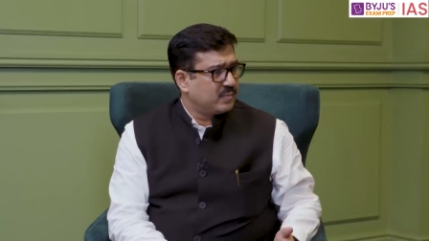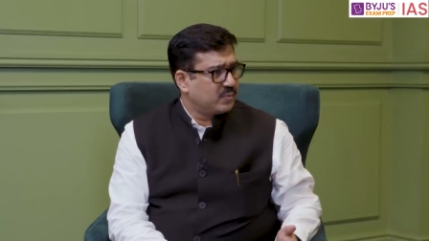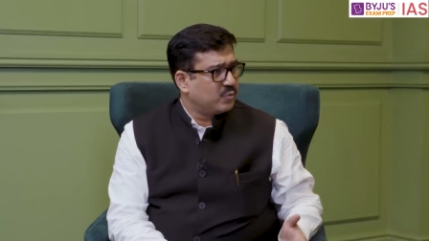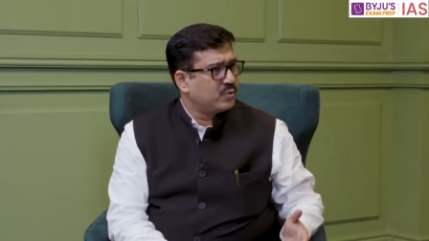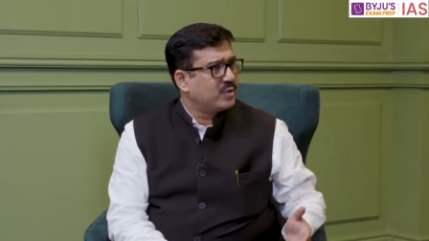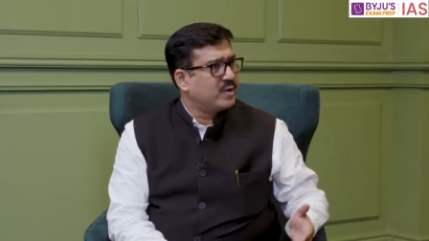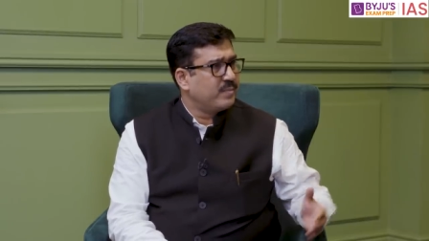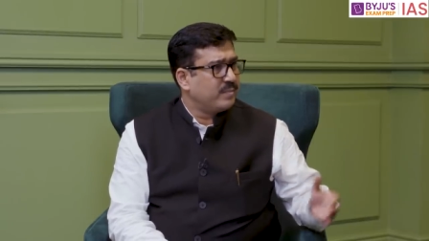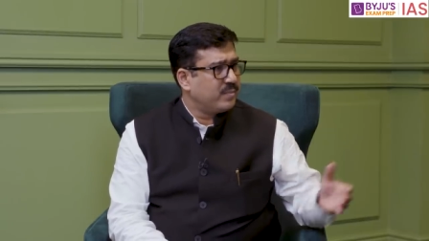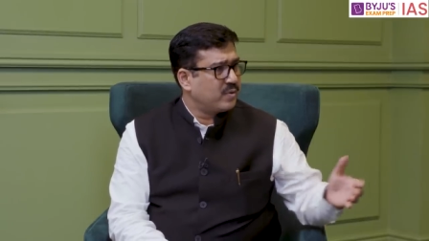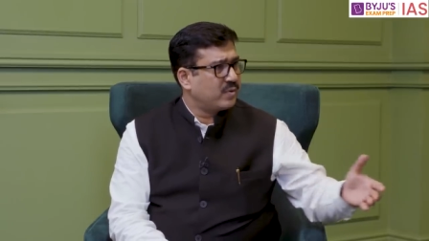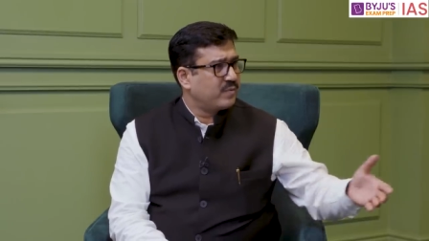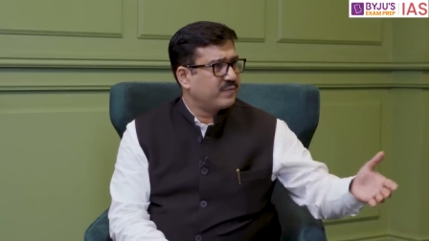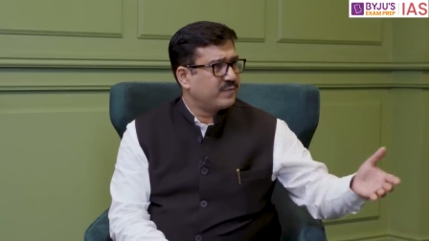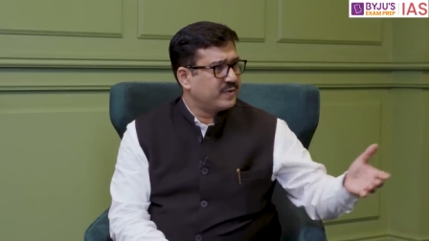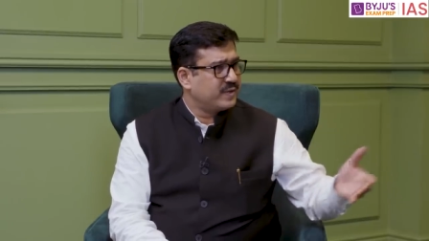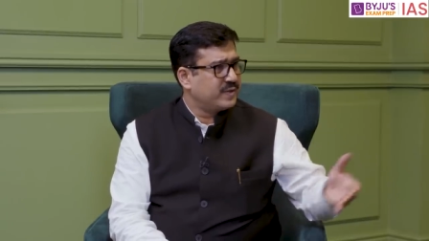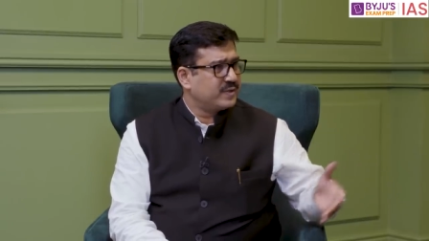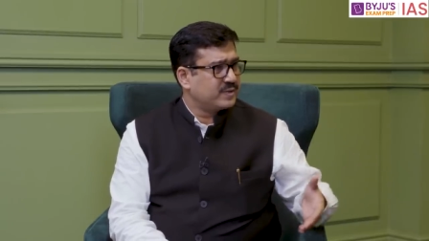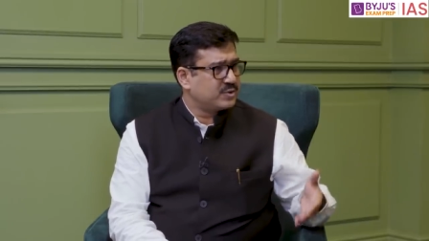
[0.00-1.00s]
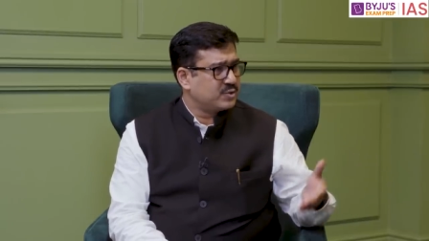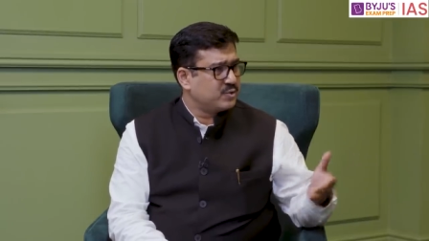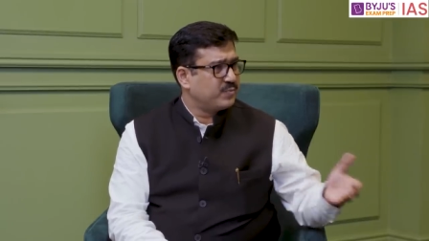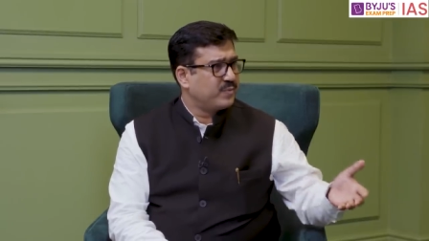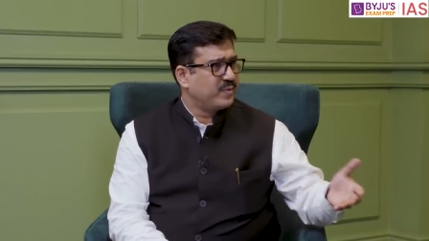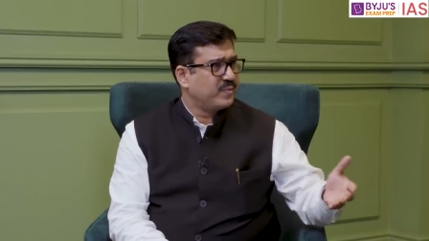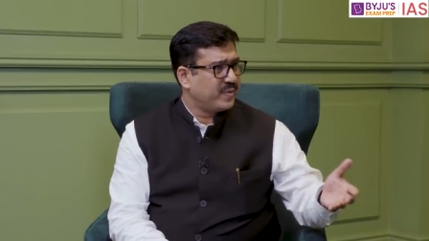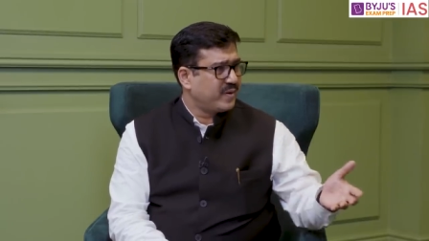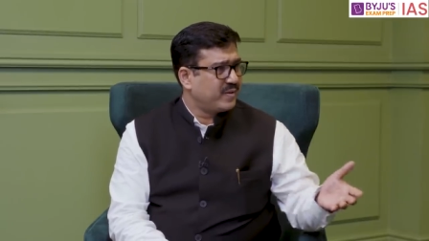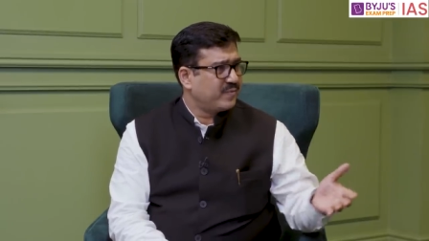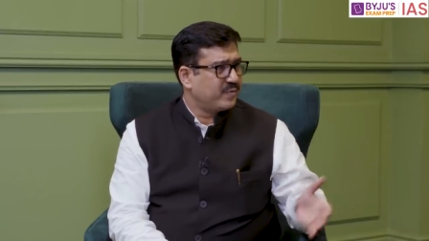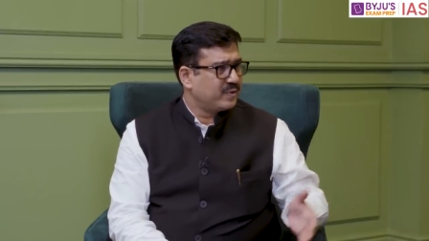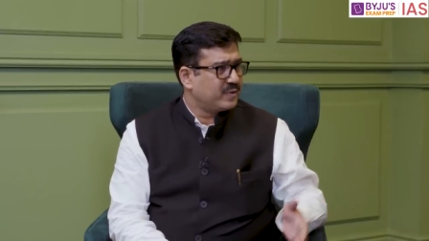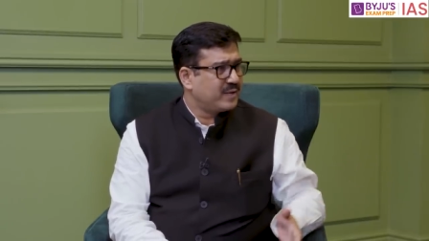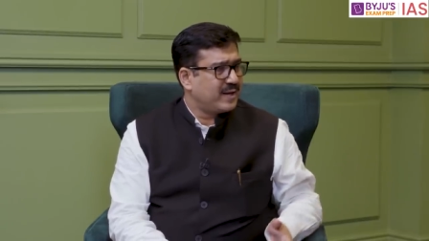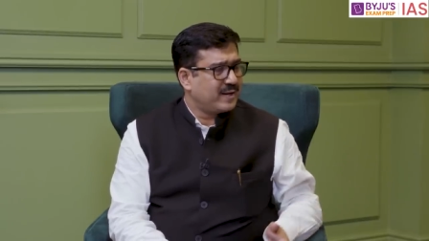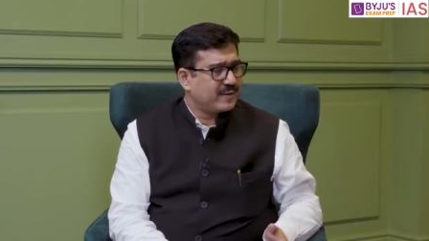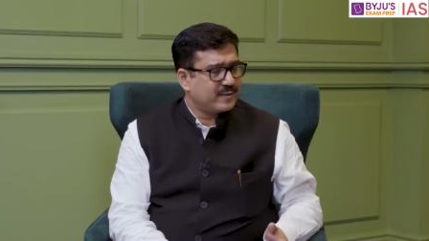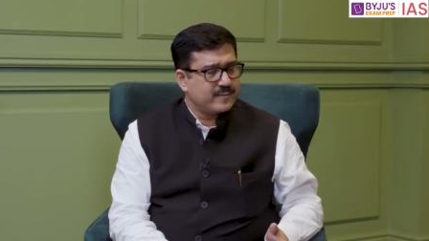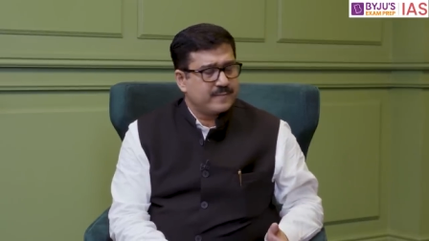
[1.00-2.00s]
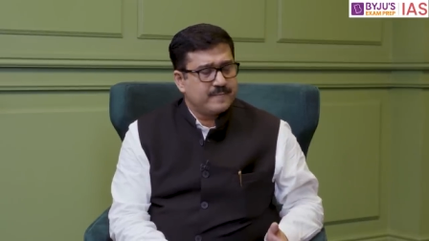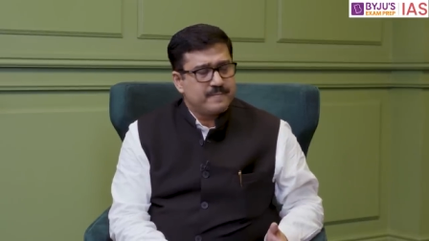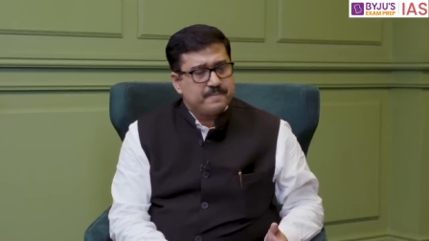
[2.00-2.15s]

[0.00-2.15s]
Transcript: good number of years to prepare for that.